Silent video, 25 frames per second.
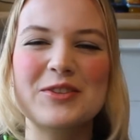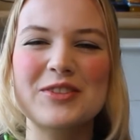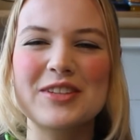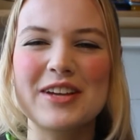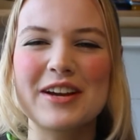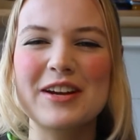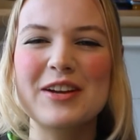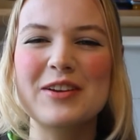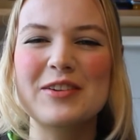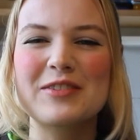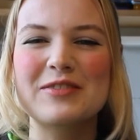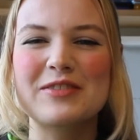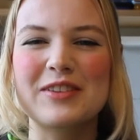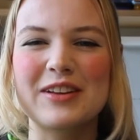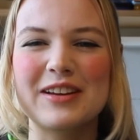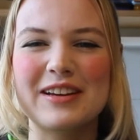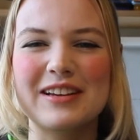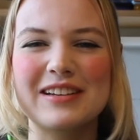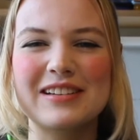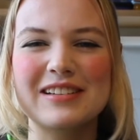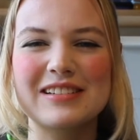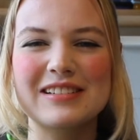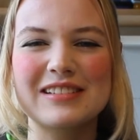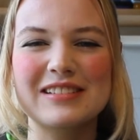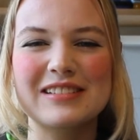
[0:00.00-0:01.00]
just kind of
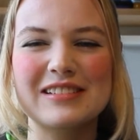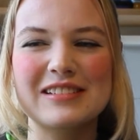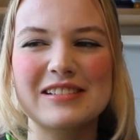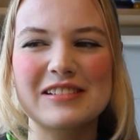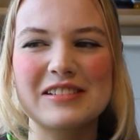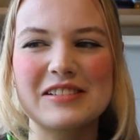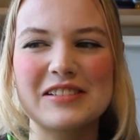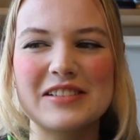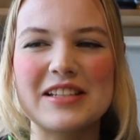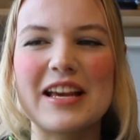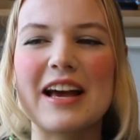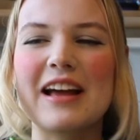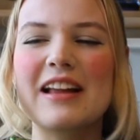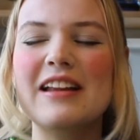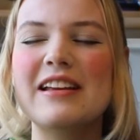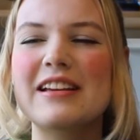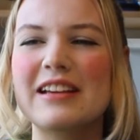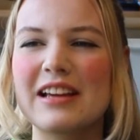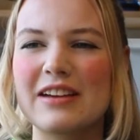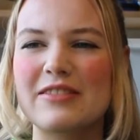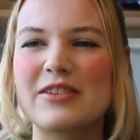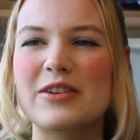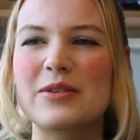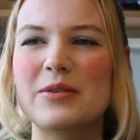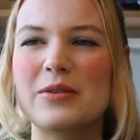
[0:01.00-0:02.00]
like
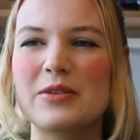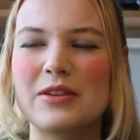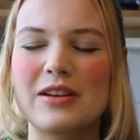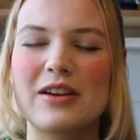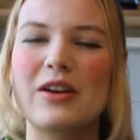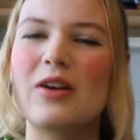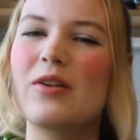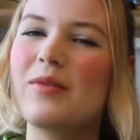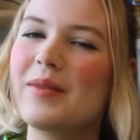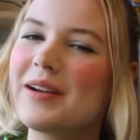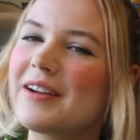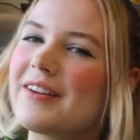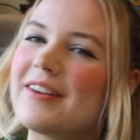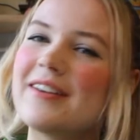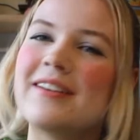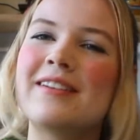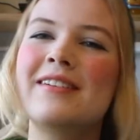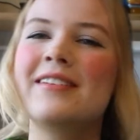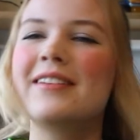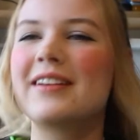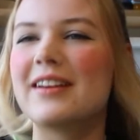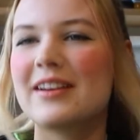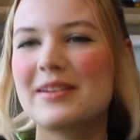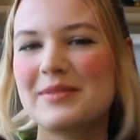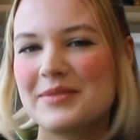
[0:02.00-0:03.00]
telling everyone like, oh my
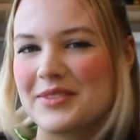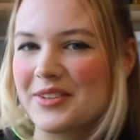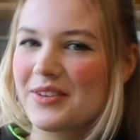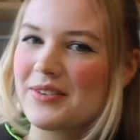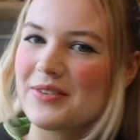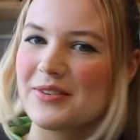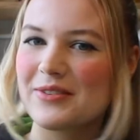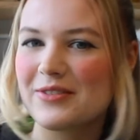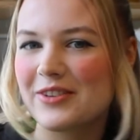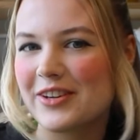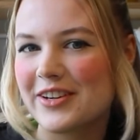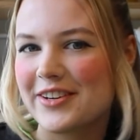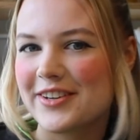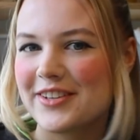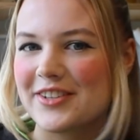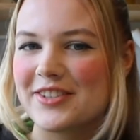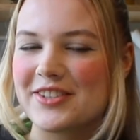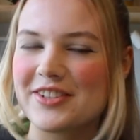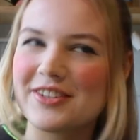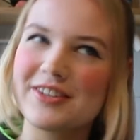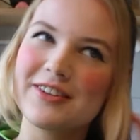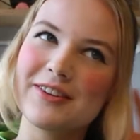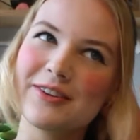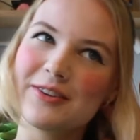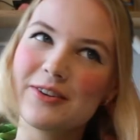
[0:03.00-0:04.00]
god, I'm so
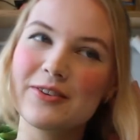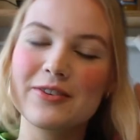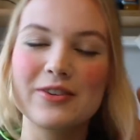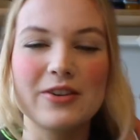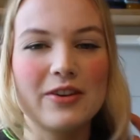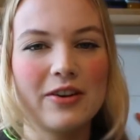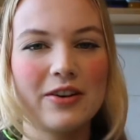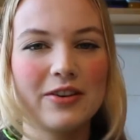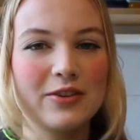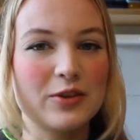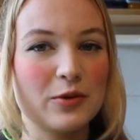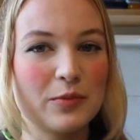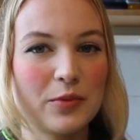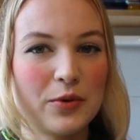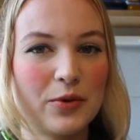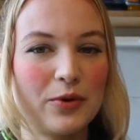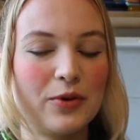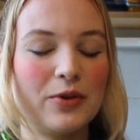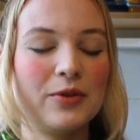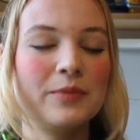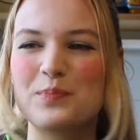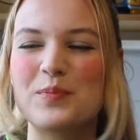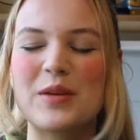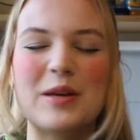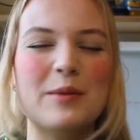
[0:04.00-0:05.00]
rich, you know, you're not, you're
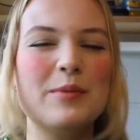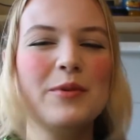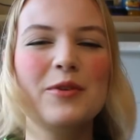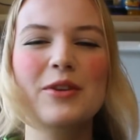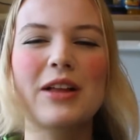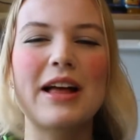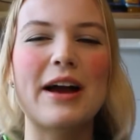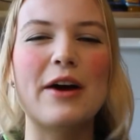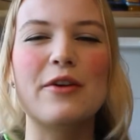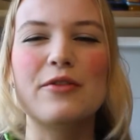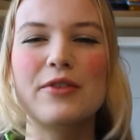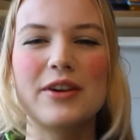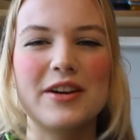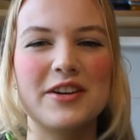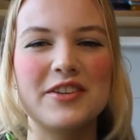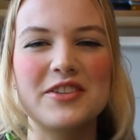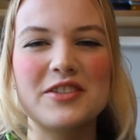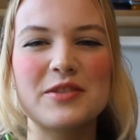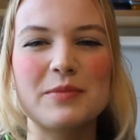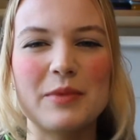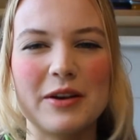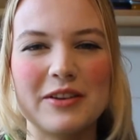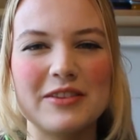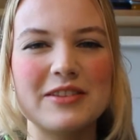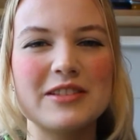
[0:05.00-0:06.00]
poor. People are
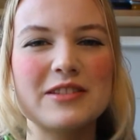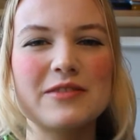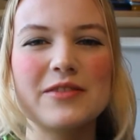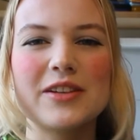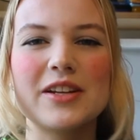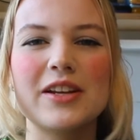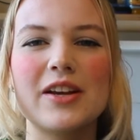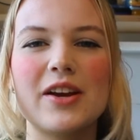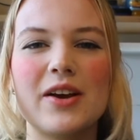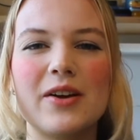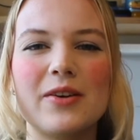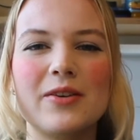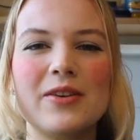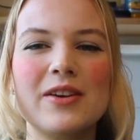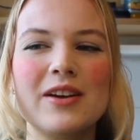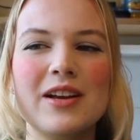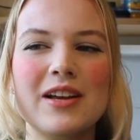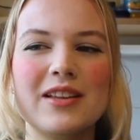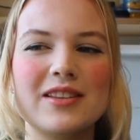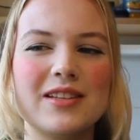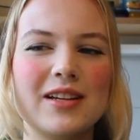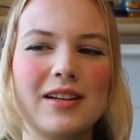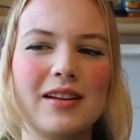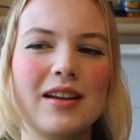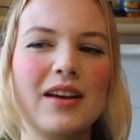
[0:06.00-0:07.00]
outraged by this video.
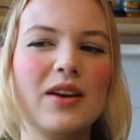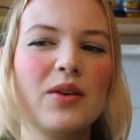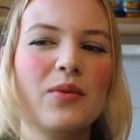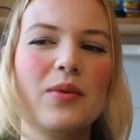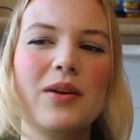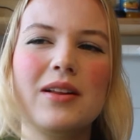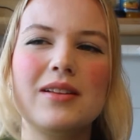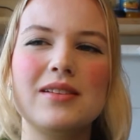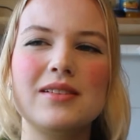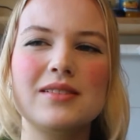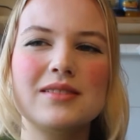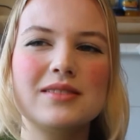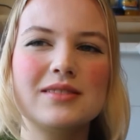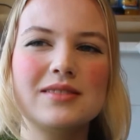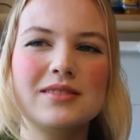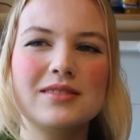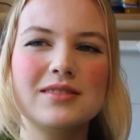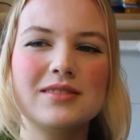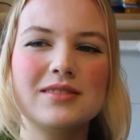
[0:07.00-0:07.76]
They're like, well,